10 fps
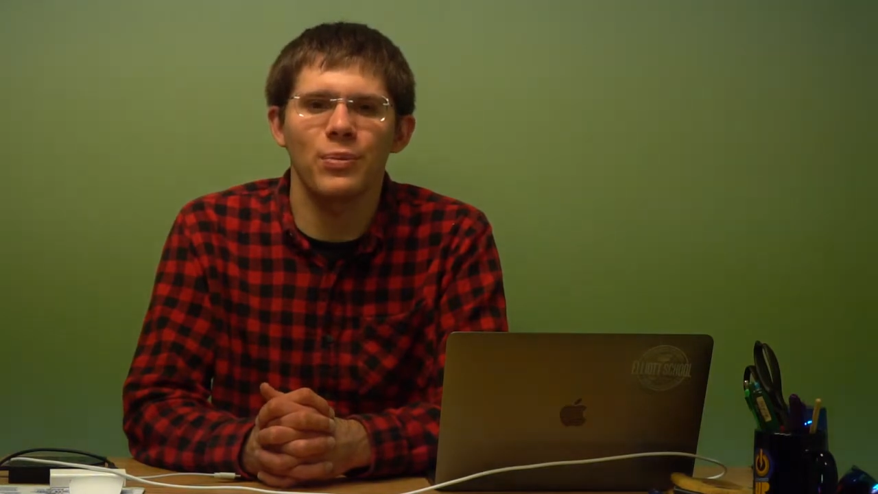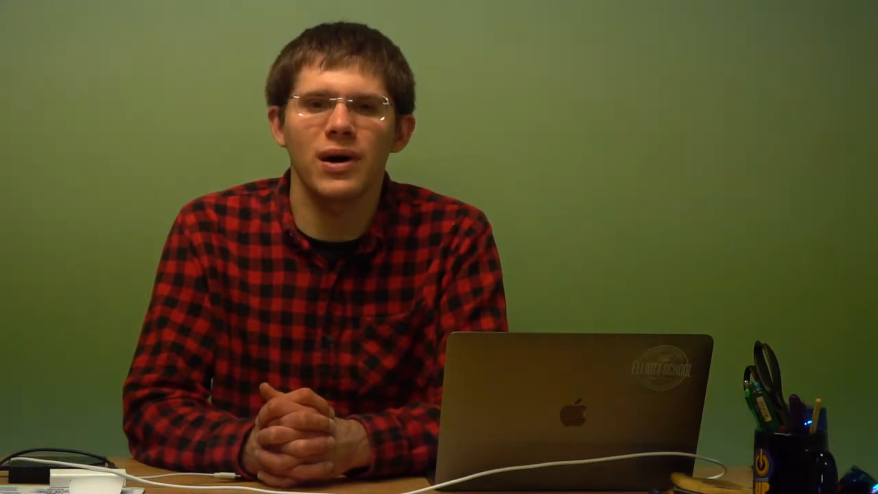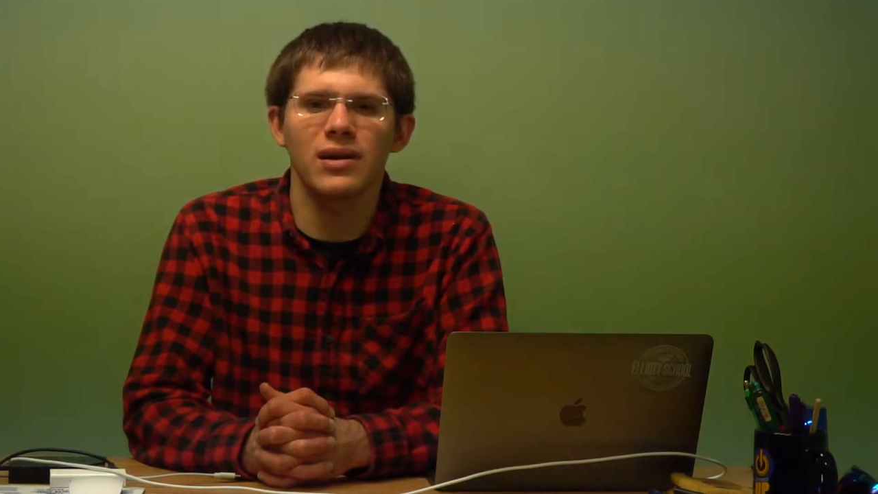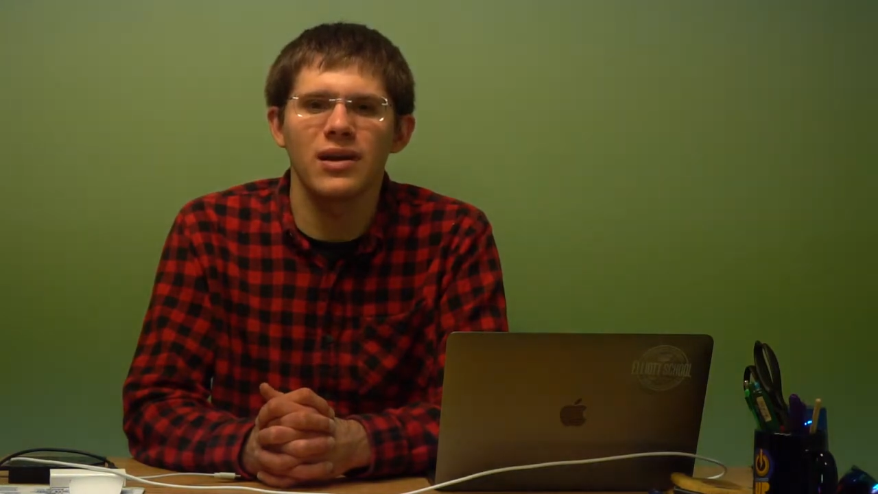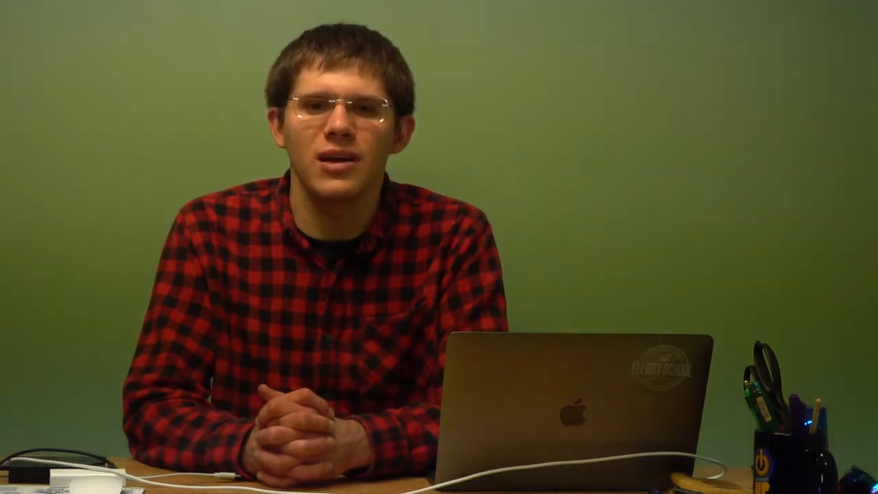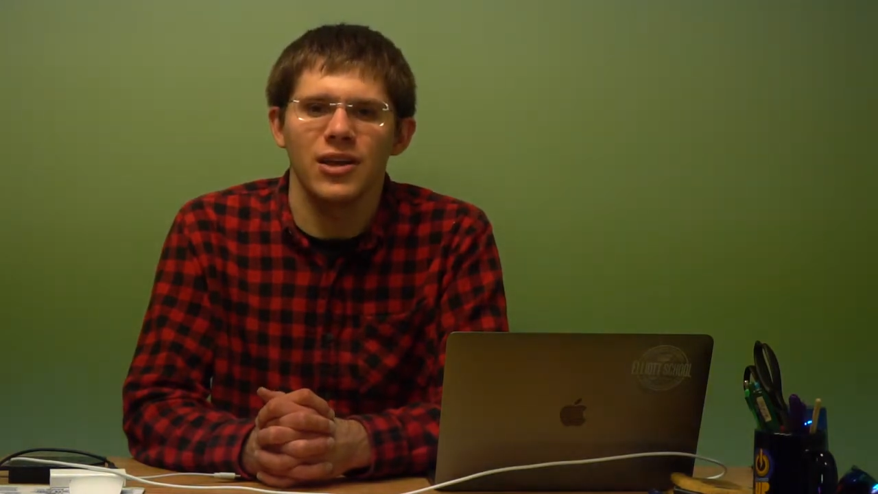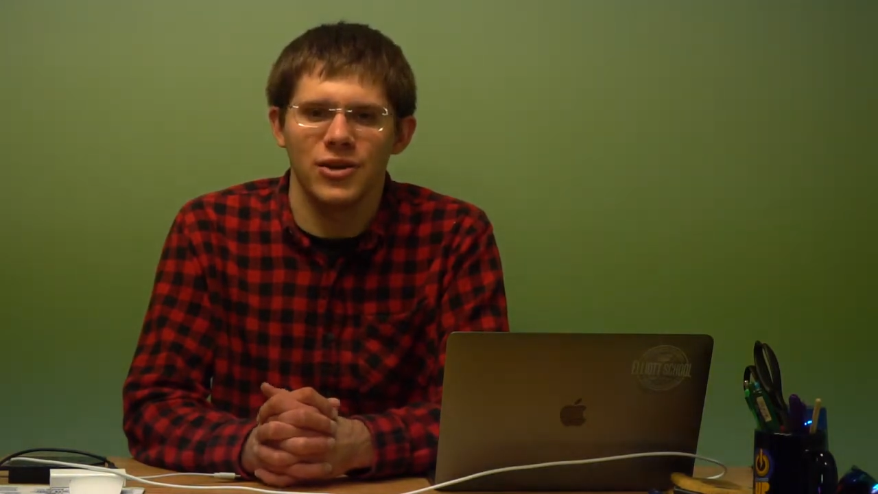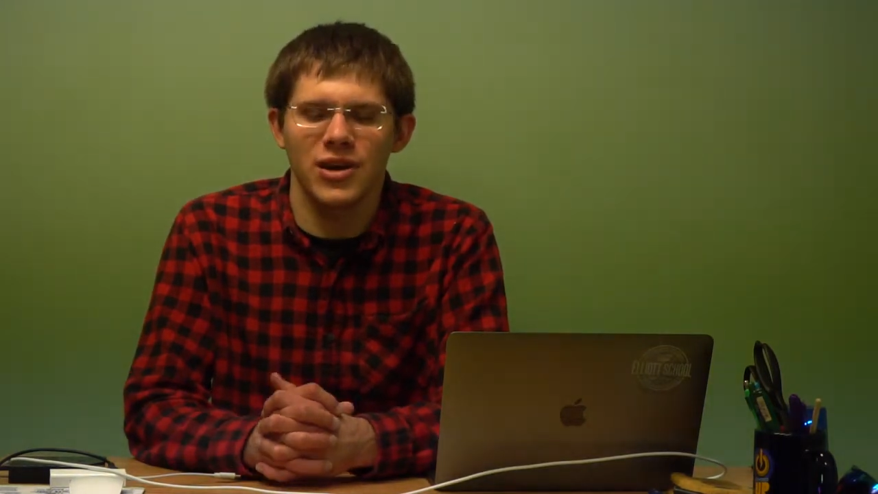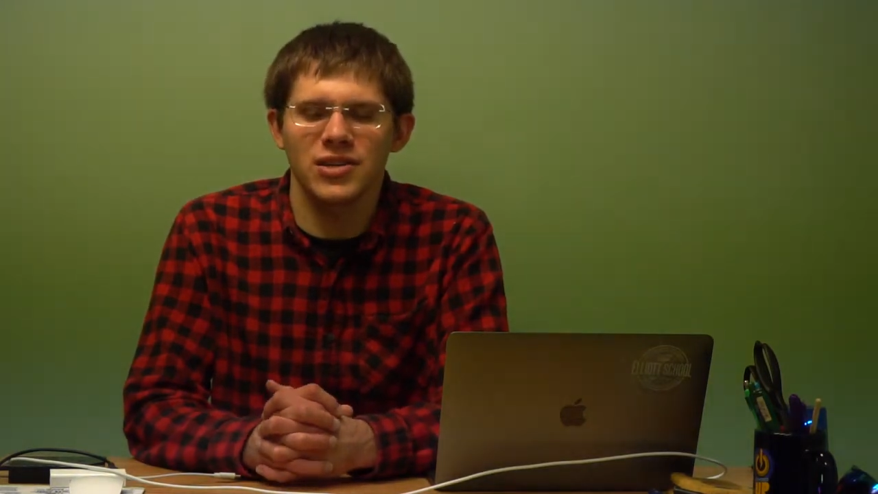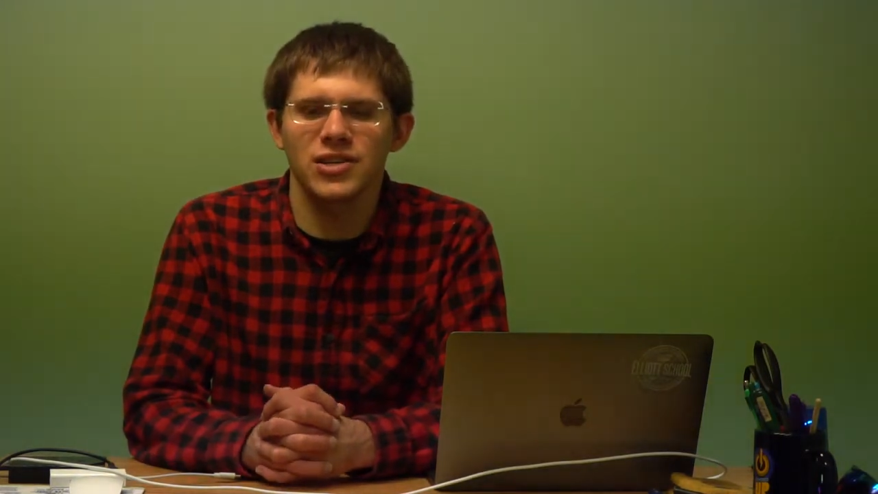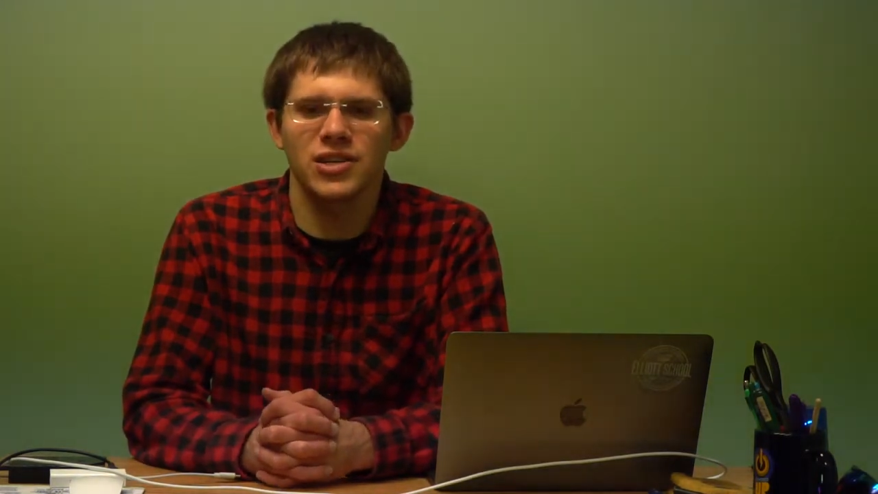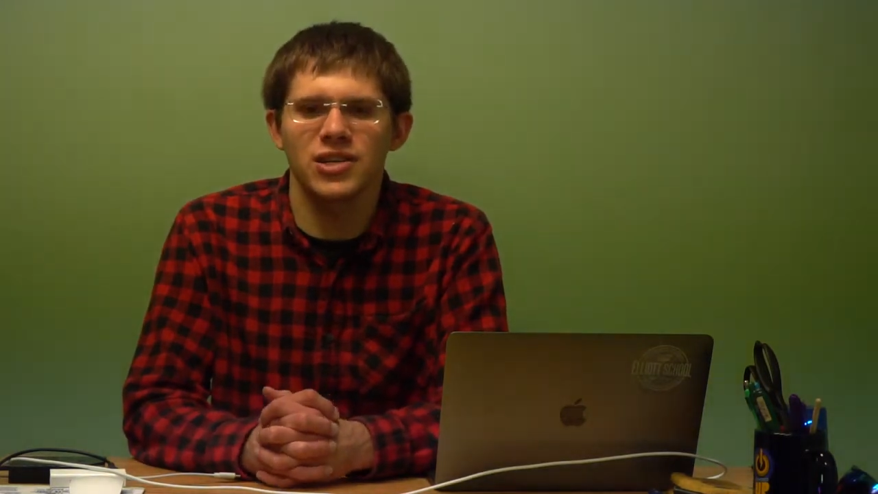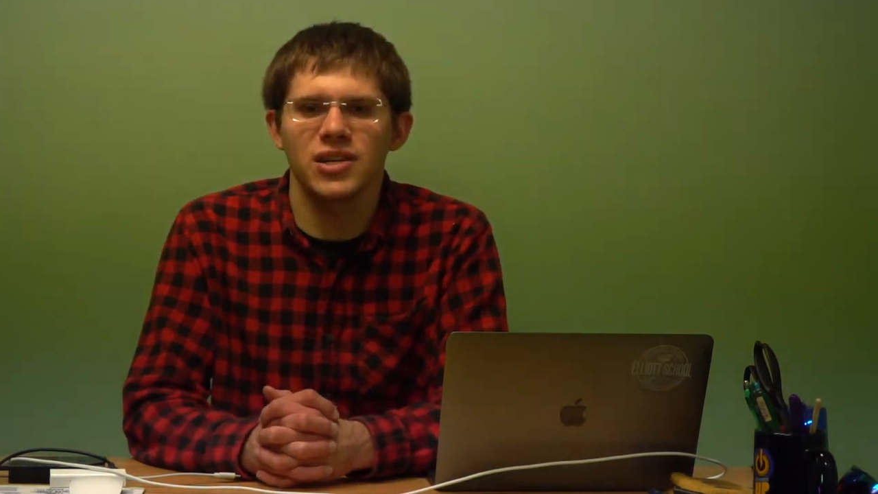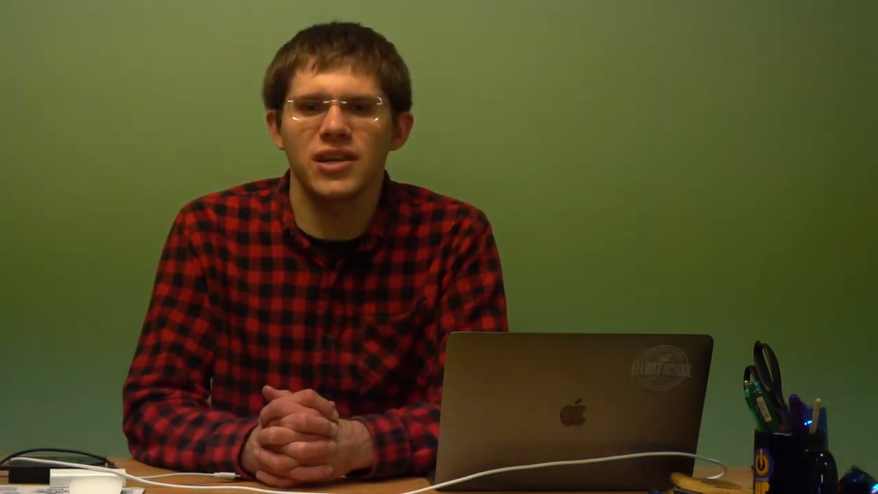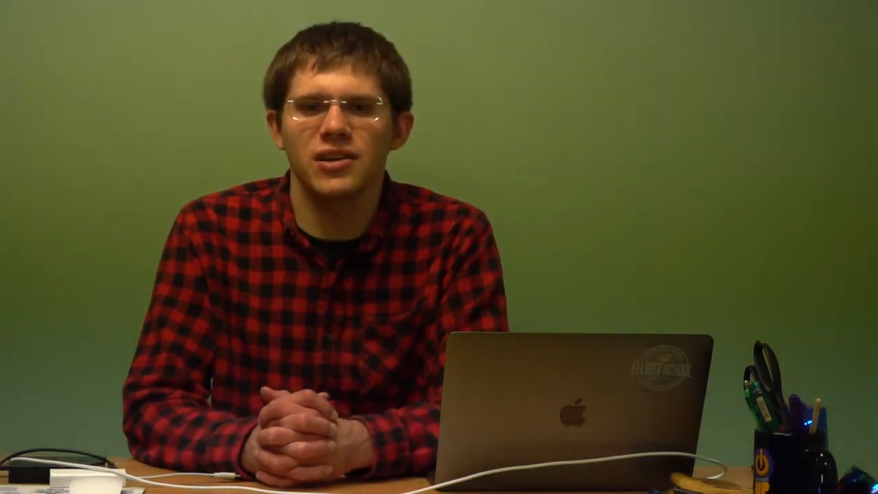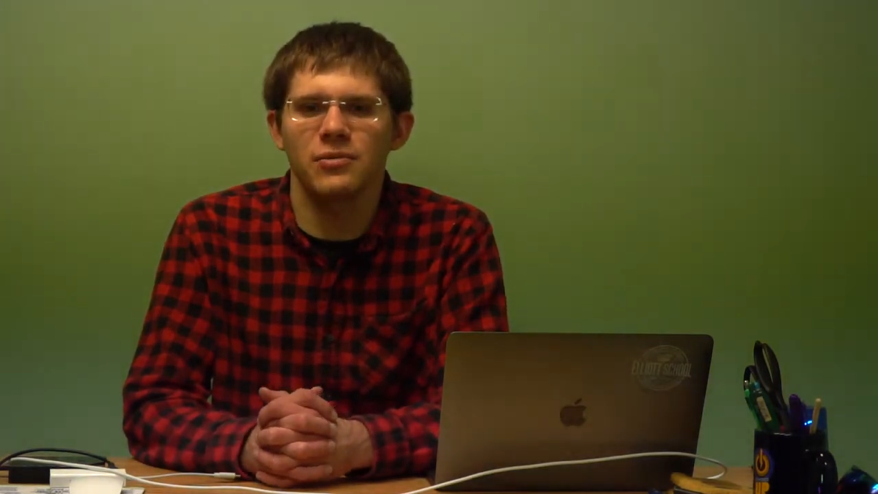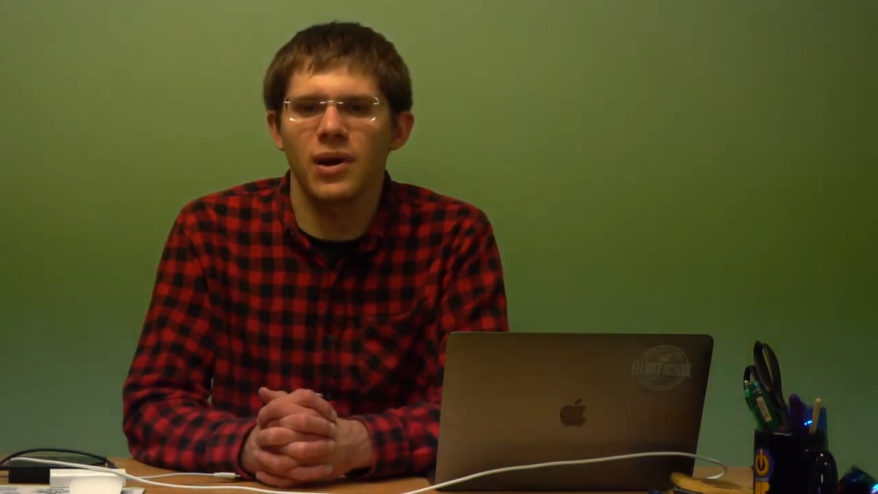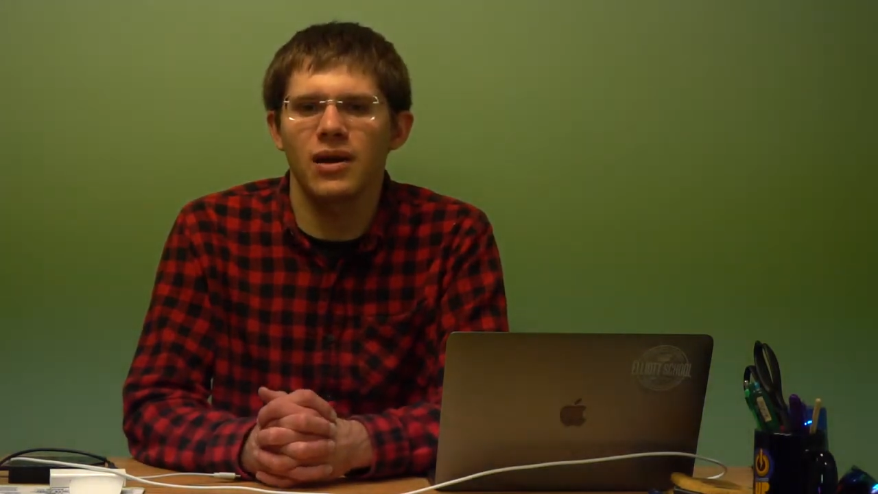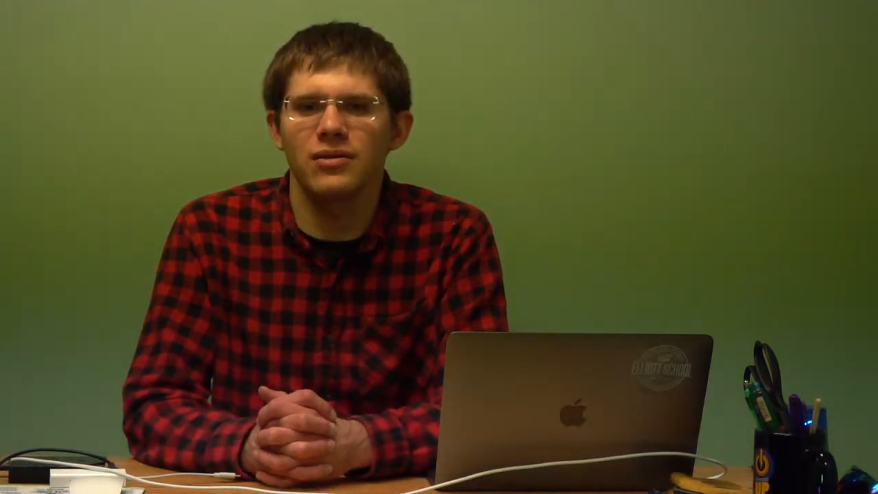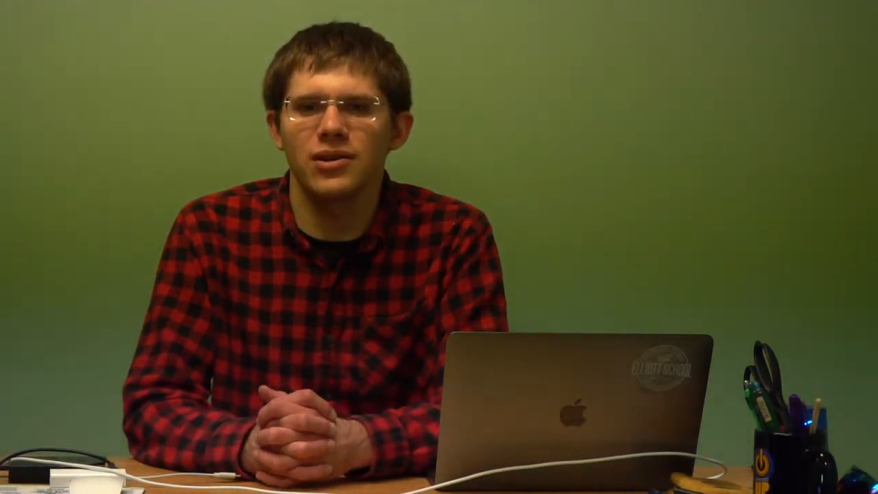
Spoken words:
but you're actually just sneaking around